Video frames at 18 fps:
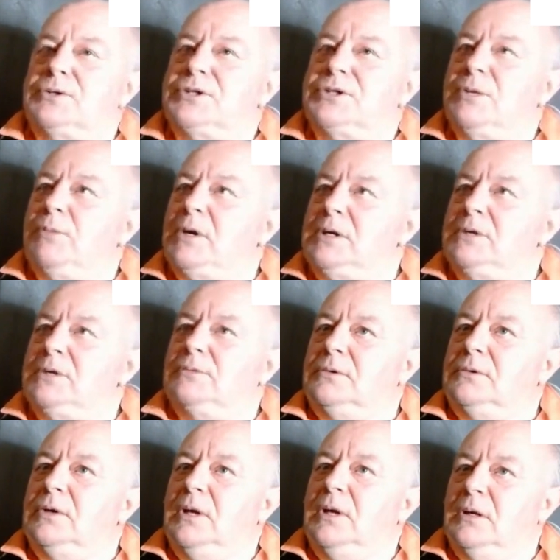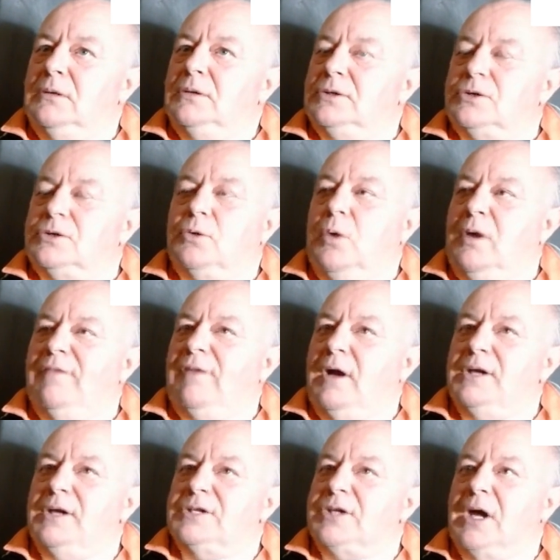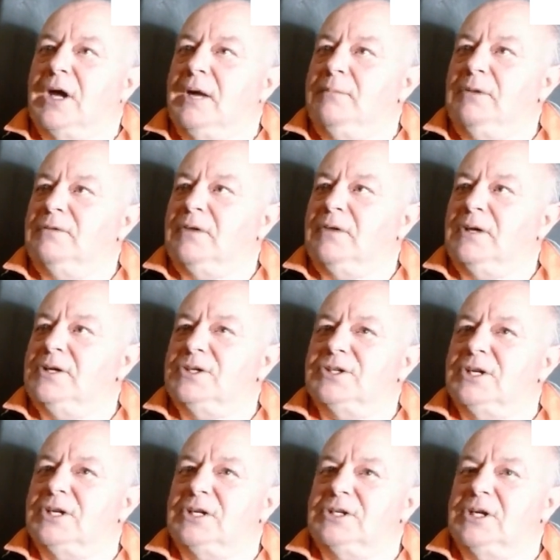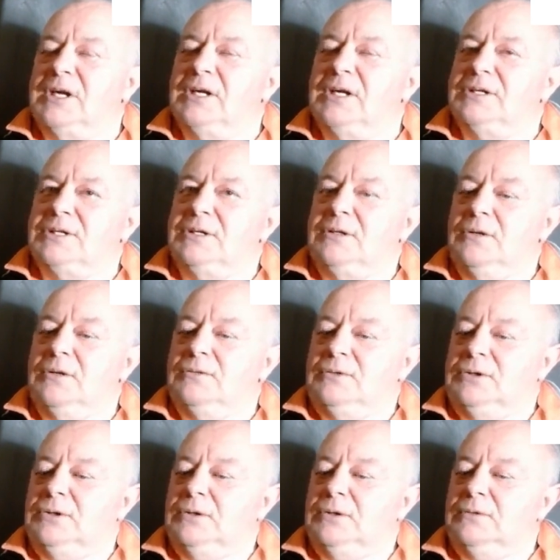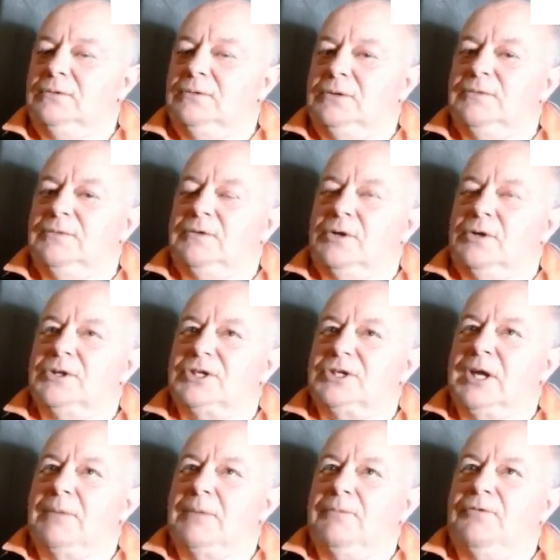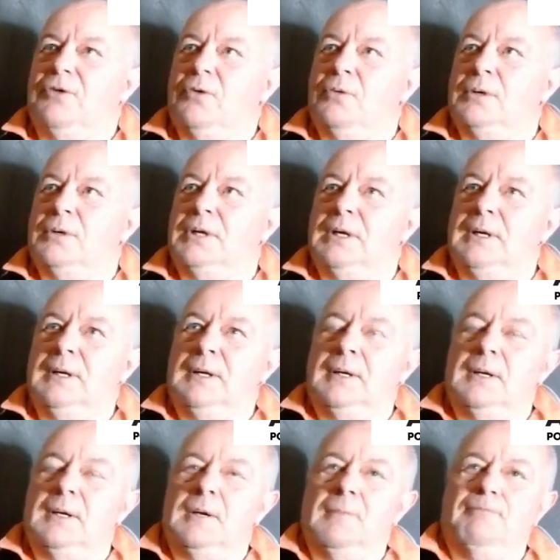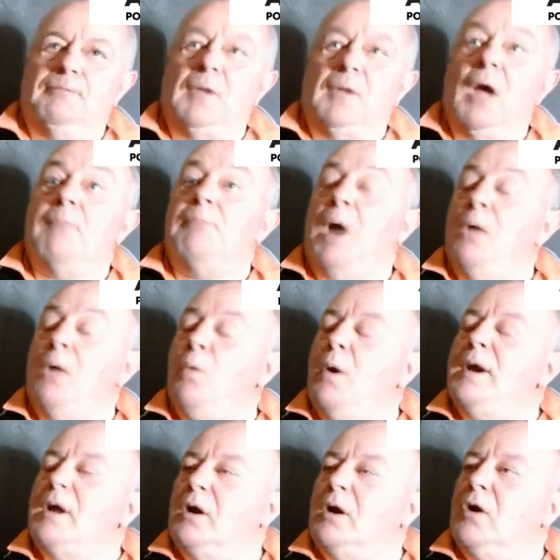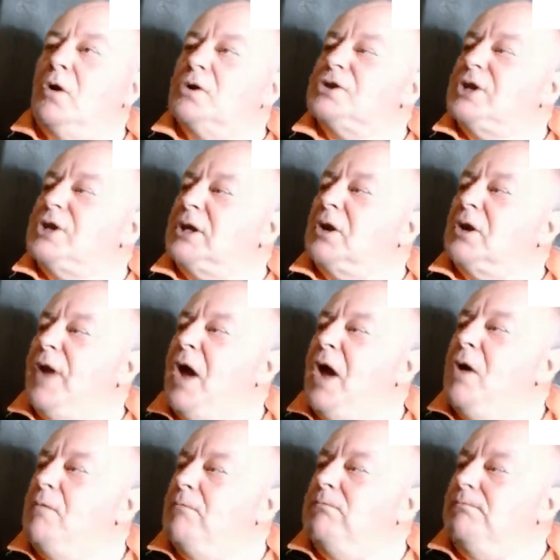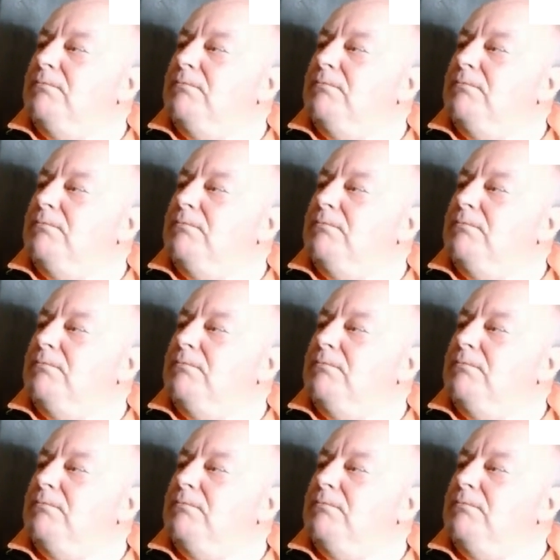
said, well, you're as qualified as I am. You've done your 6 years, and you've got to step forward. By 1 o'clock, she'd gone home.